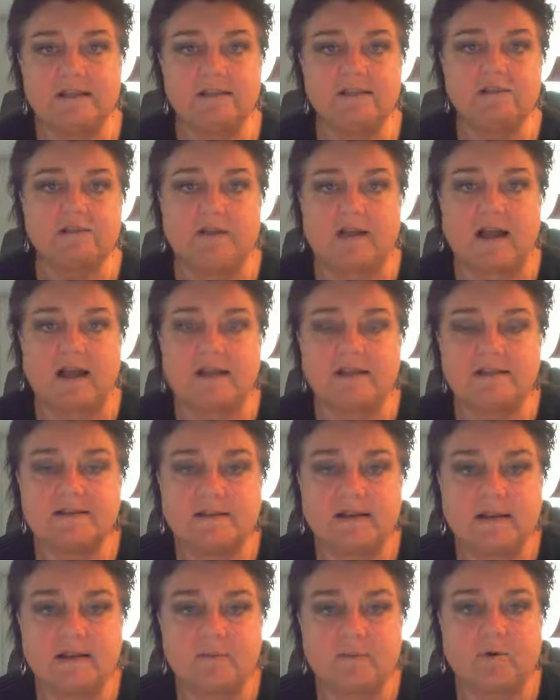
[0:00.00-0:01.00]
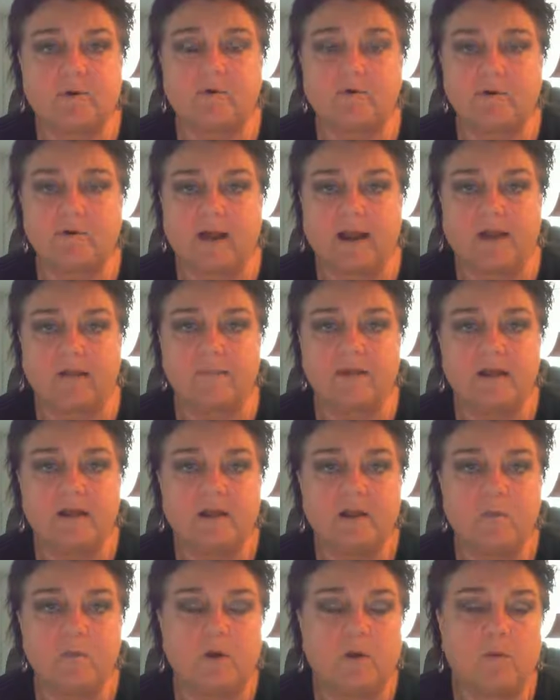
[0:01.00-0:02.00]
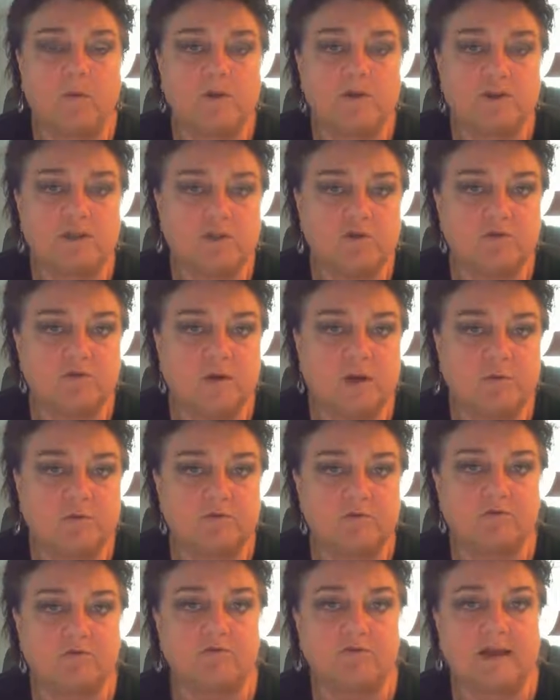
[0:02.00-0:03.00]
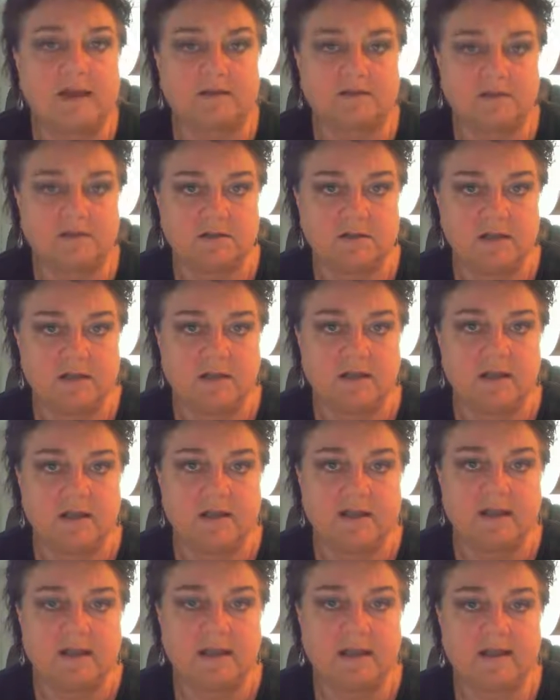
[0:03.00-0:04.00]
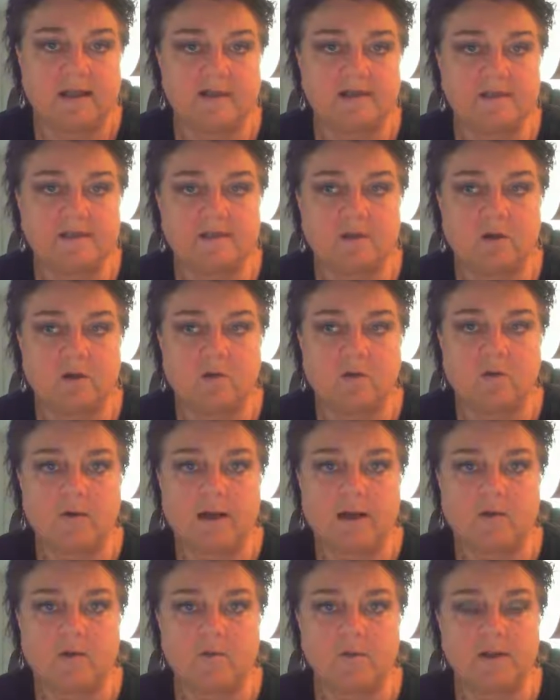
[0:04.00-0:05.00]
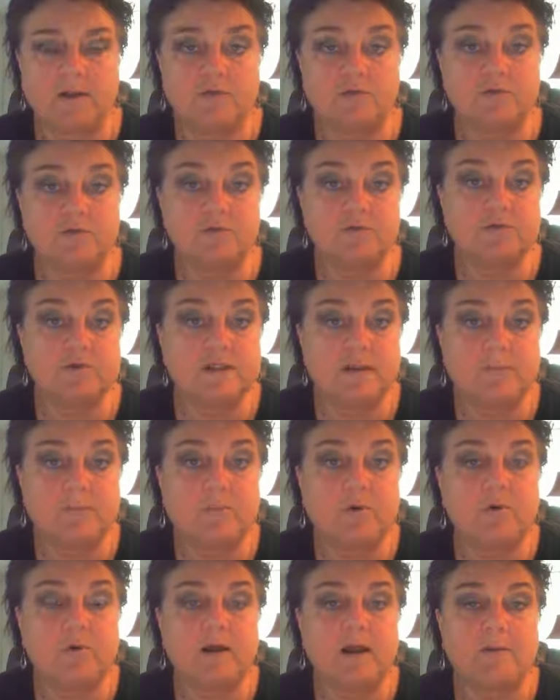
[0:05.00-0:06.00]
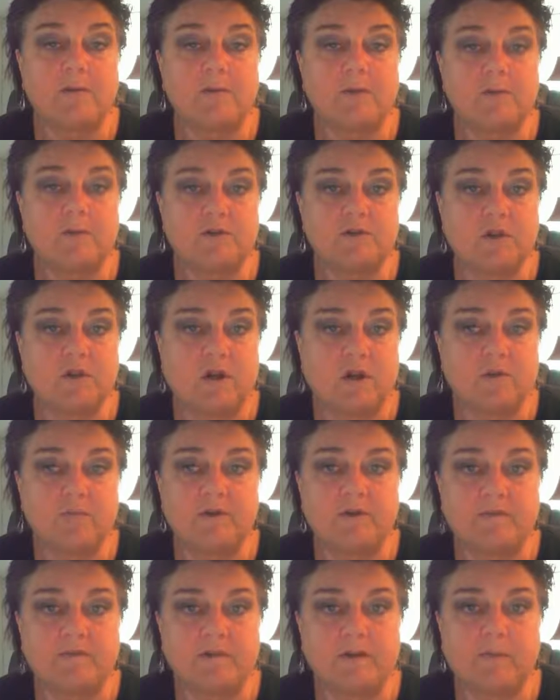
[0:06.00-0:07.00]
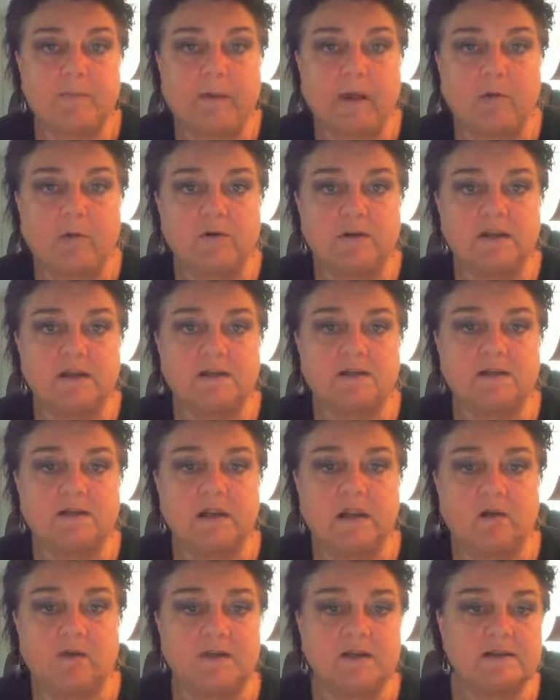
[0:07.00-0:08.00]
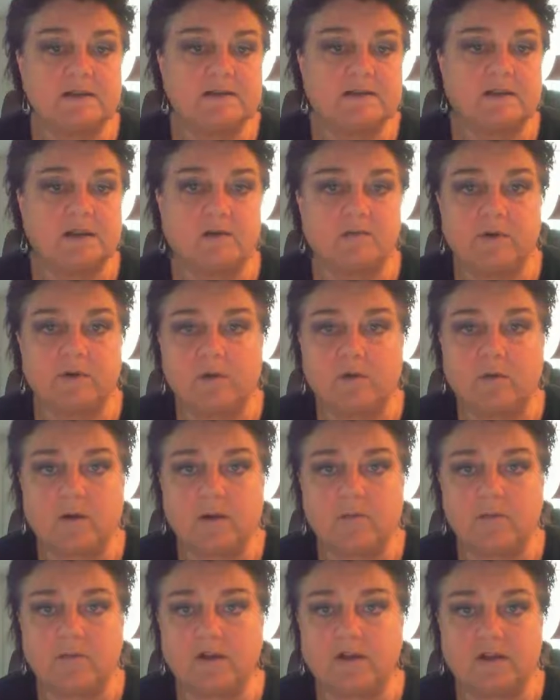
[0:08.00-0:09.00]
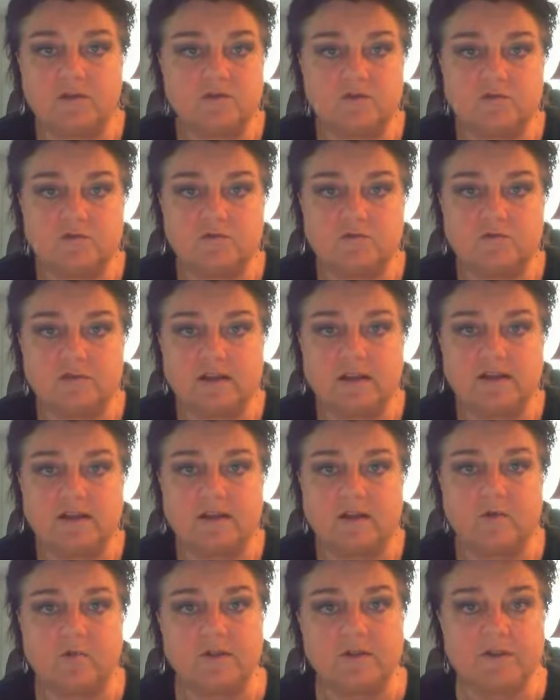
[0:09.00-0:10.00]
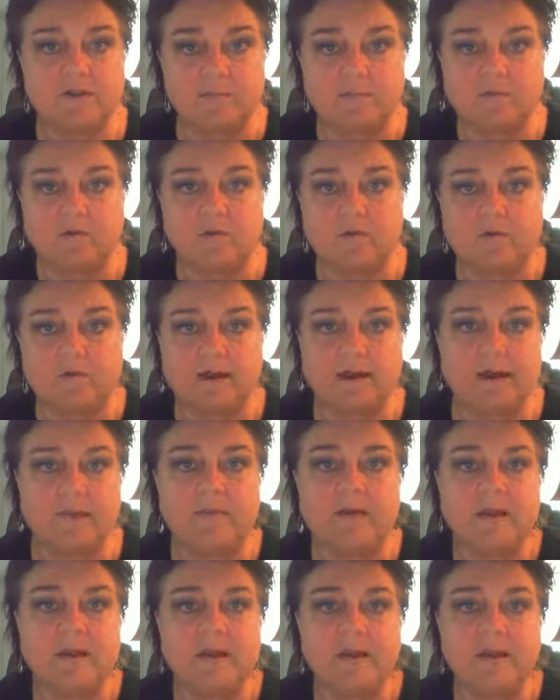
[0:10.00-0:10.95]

So I designed a program where I will teach you how to do that. And so I will introduce that program. I will talk briefly about it. Now, it is not a requirement that you do anything with the program.